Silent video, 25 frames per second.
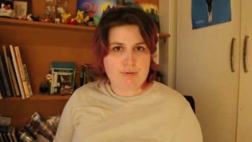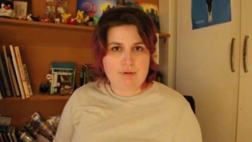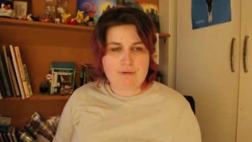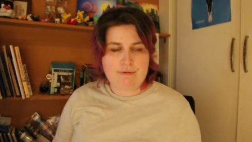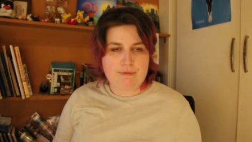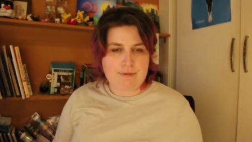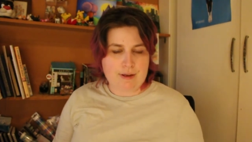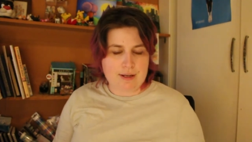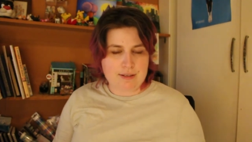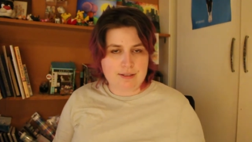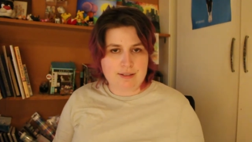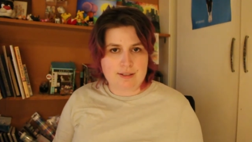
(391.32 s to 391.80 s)

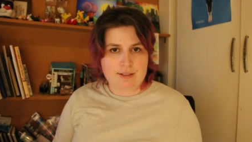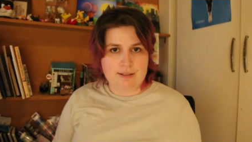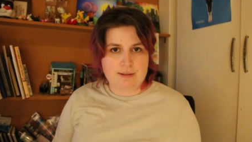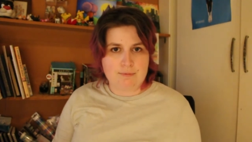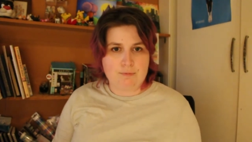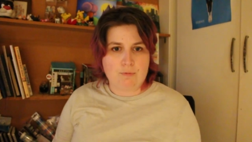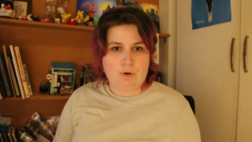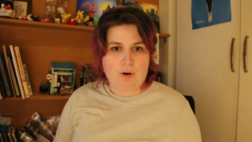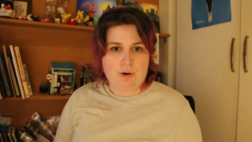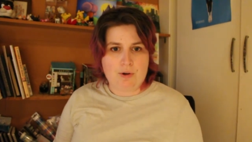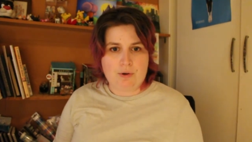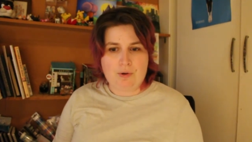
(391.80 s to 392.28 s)
professors
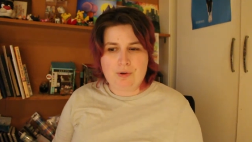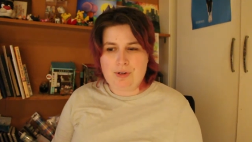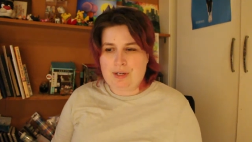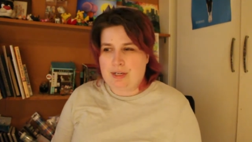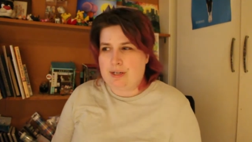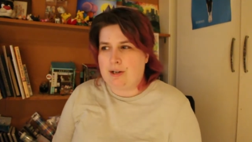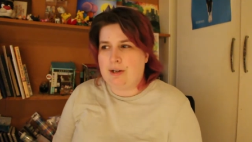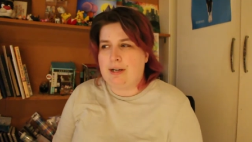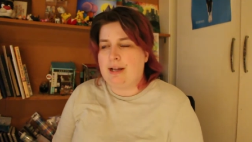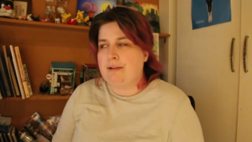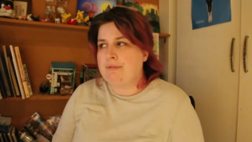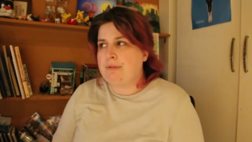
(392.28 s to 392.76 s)
and whatnot.
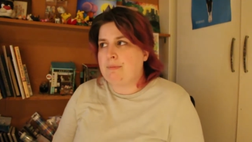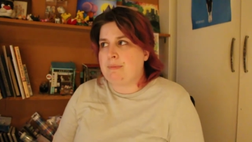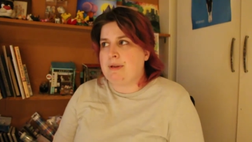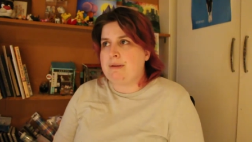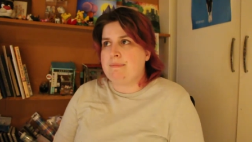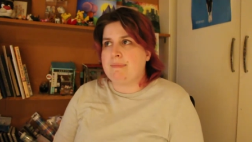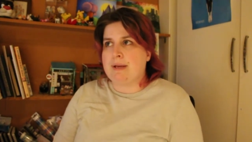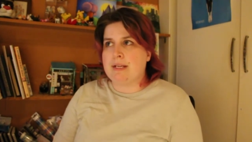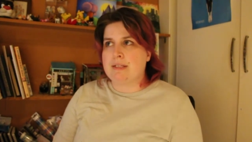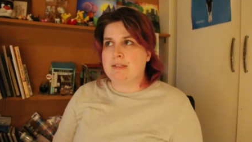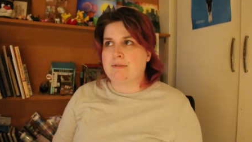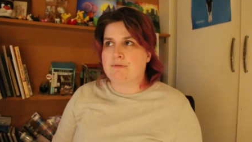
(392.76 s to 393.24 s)
You don't have to
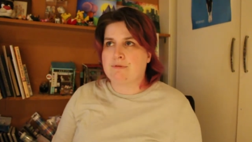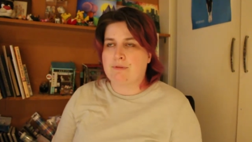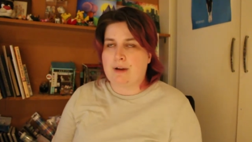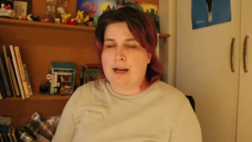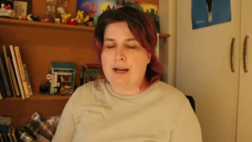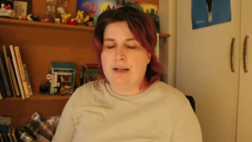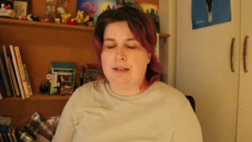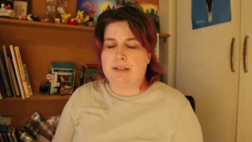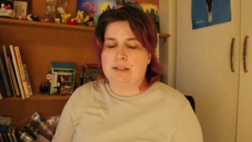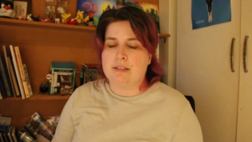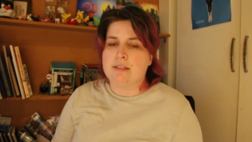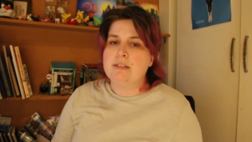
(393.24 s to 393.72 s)
be best
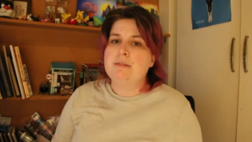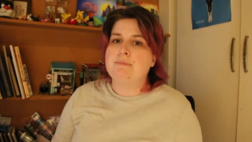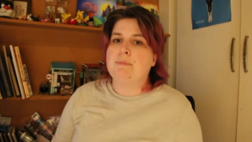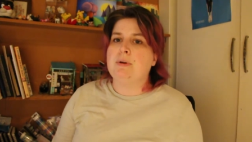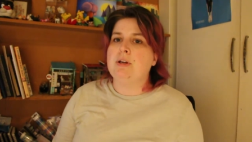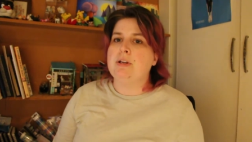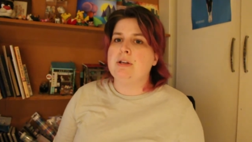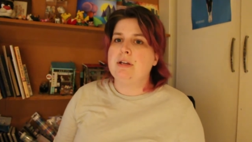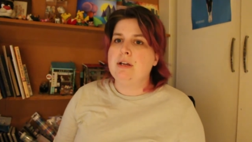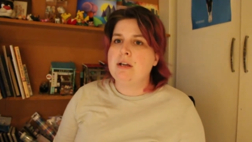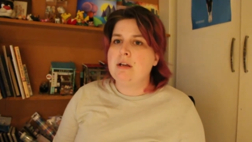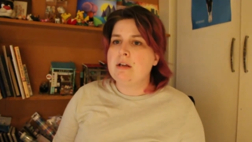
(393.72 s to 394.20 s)
friends,
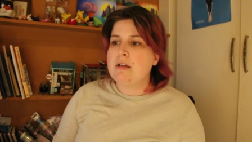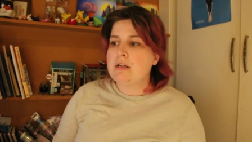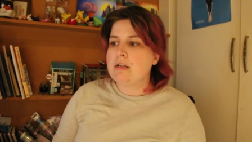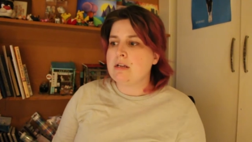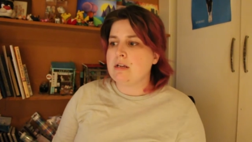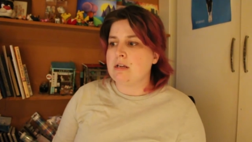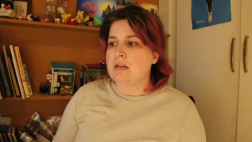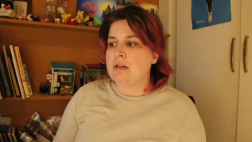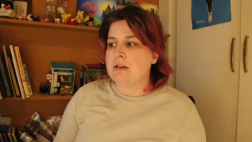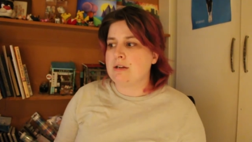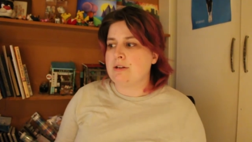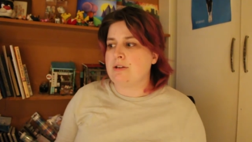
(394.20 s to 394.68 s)
but,
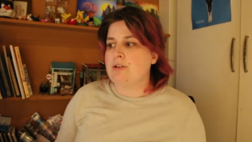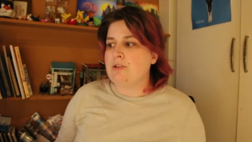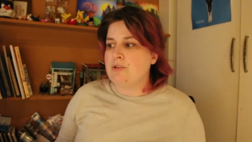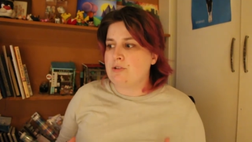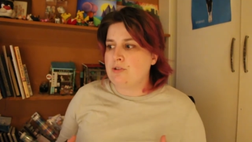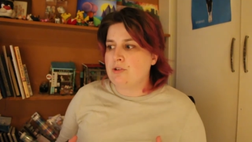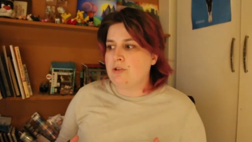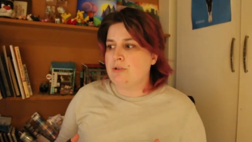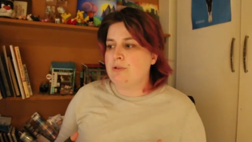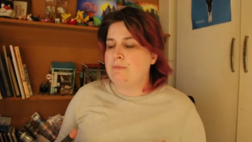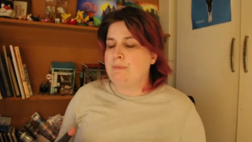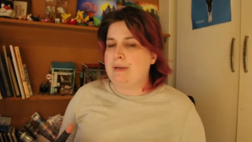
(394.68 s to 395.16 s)
you know, you
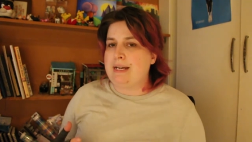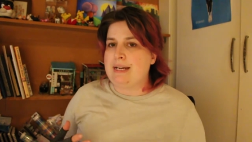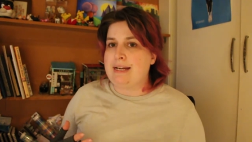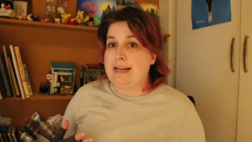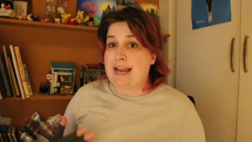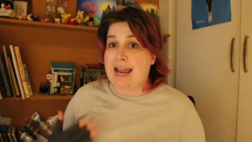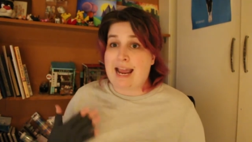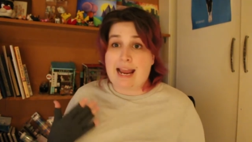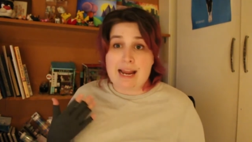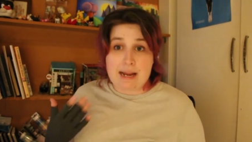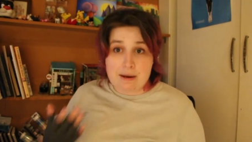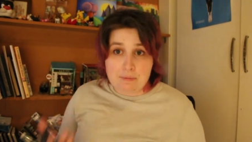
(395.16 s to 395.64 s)
should
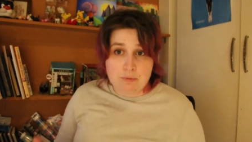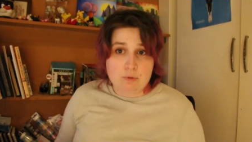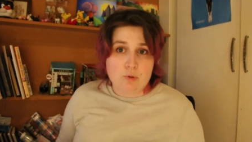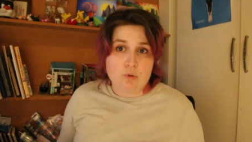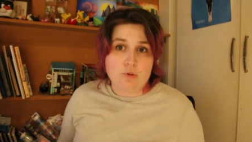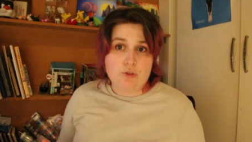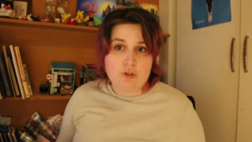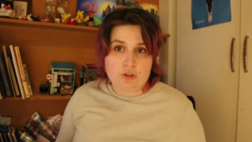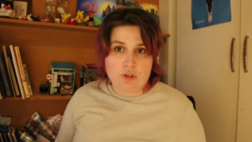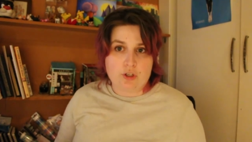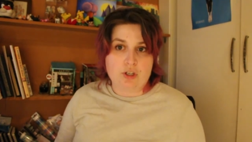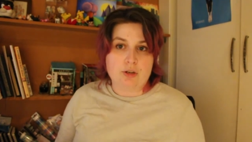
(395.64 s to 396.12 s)
be
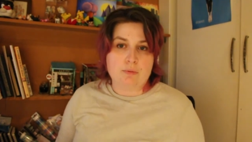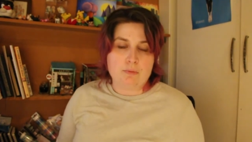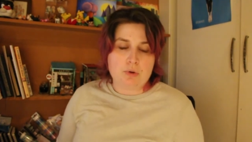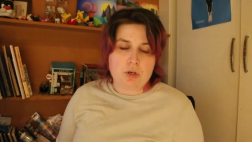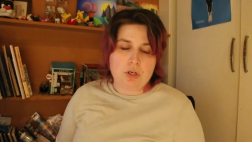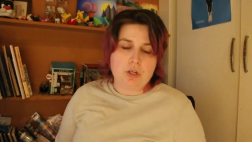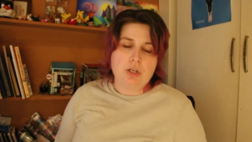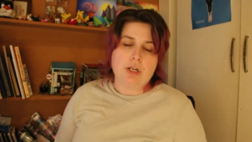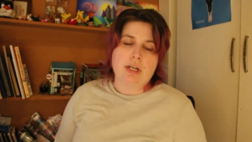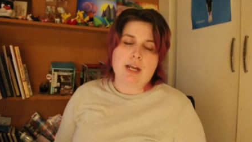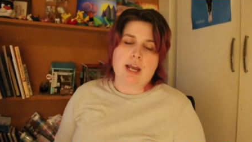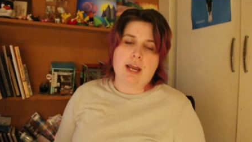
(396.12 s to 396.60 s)
able to
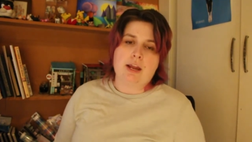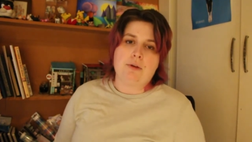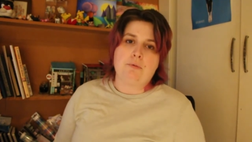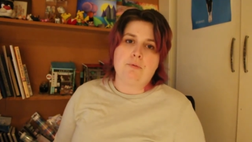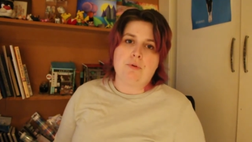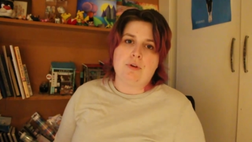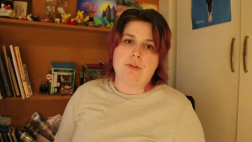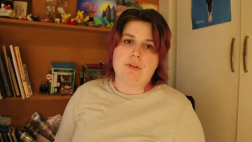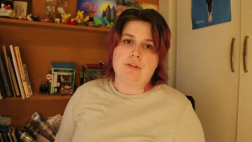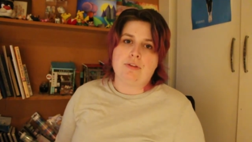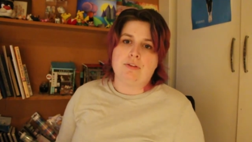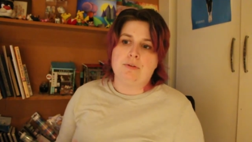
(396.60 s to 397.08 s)
communicate
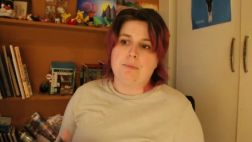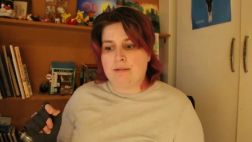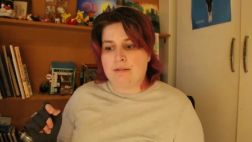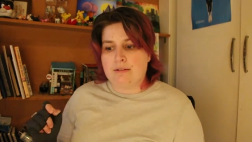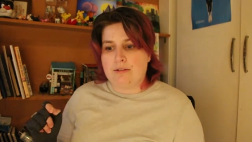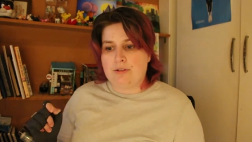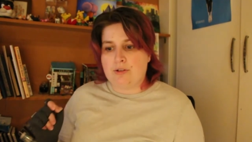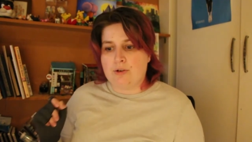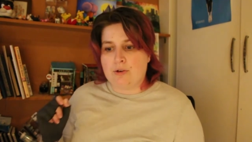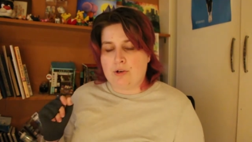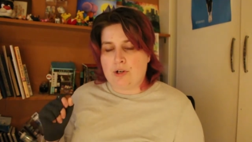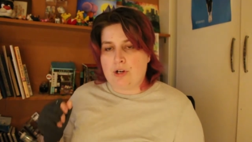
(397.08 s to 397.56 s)
with them
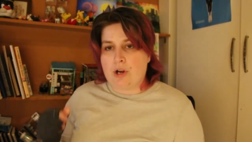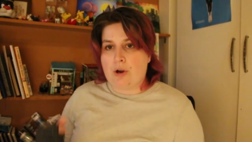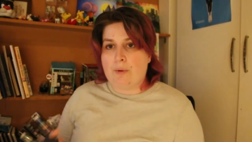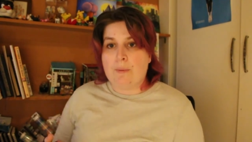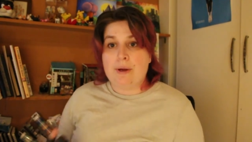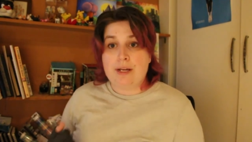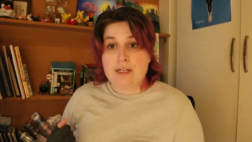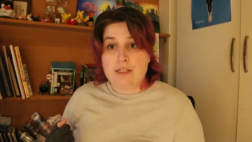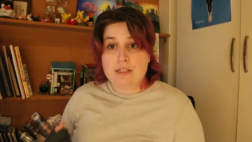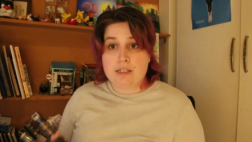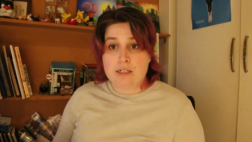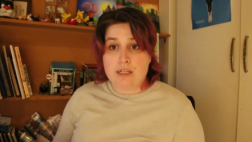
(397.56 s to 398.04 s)
you're
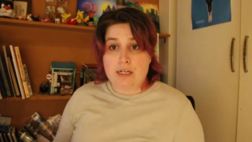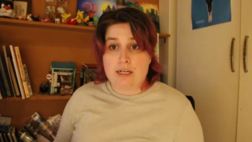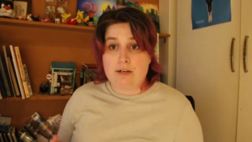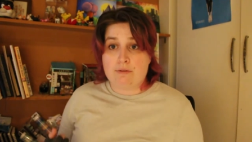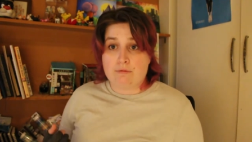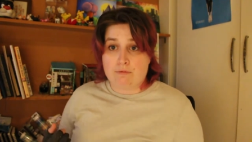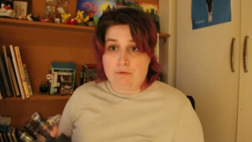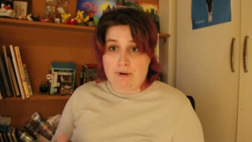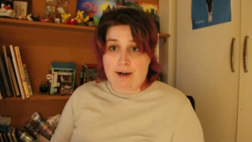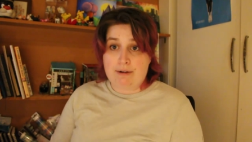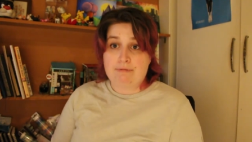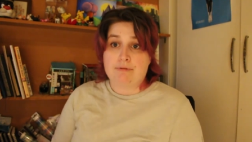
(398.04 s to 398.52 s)
going to
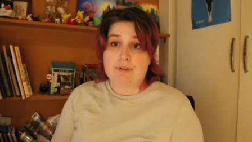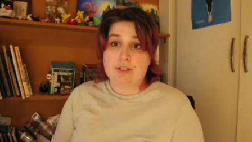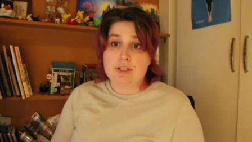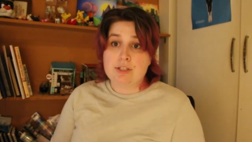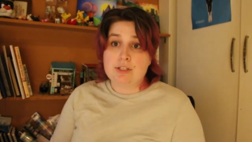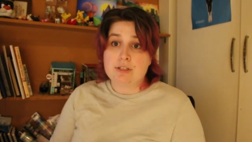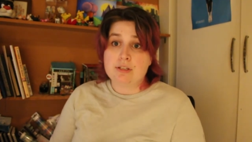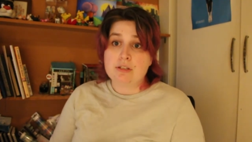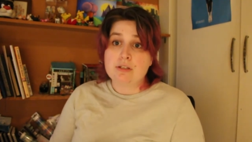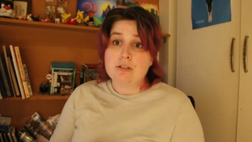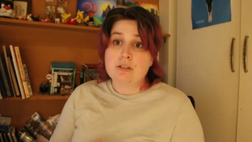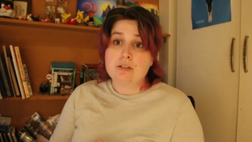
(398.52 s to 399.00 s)
need
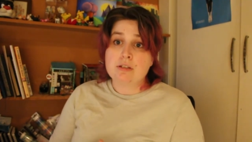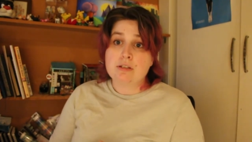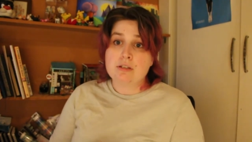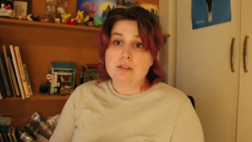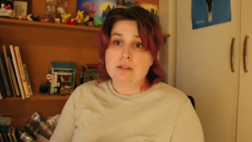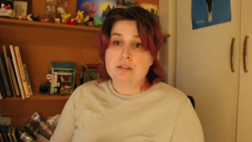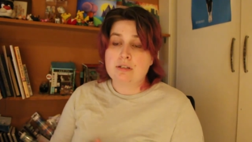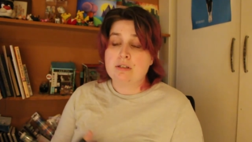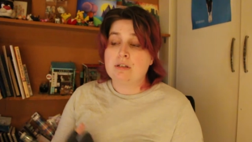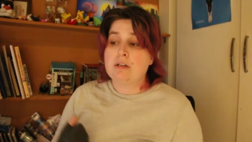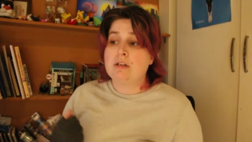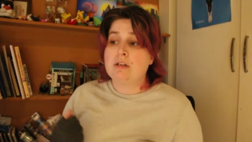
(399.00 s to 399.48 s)
references,